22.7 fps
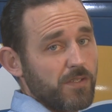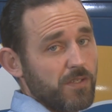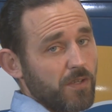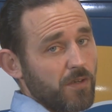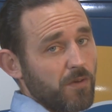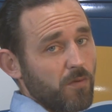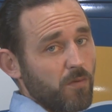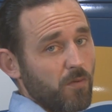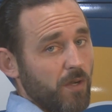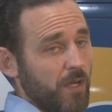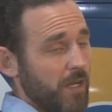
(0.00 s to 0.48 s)

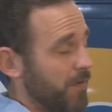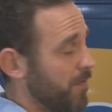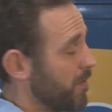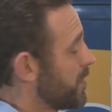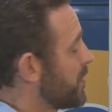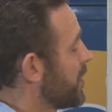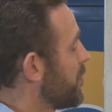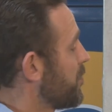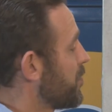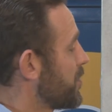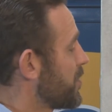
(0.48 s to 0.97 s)
So whatever
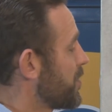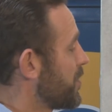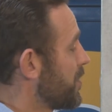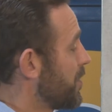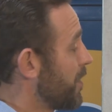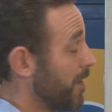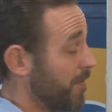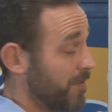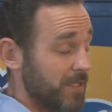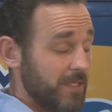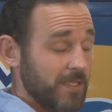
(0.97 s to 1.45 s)
temperature
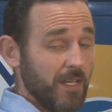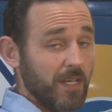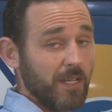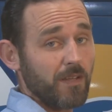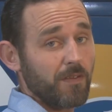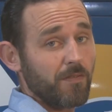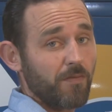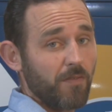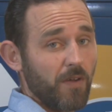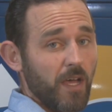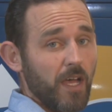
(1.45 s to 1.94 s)
you have it set
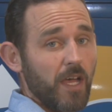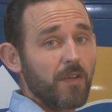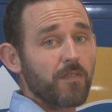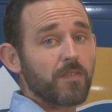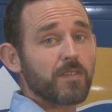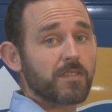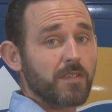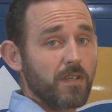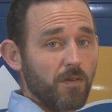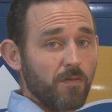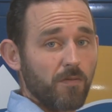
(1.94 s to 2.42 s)
at
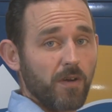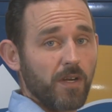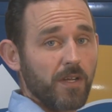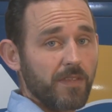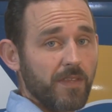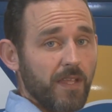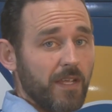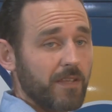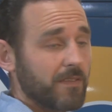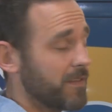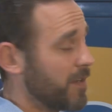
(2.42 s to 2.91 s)
5, it's going to run
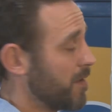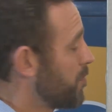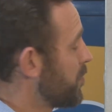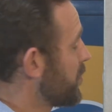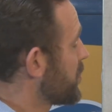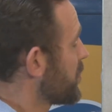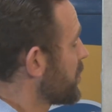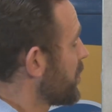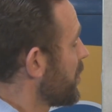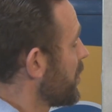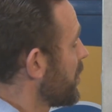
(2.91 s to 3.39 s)
at that
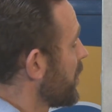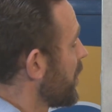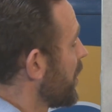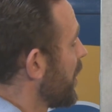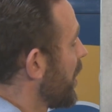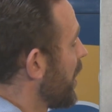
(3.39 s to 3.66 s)
temperature.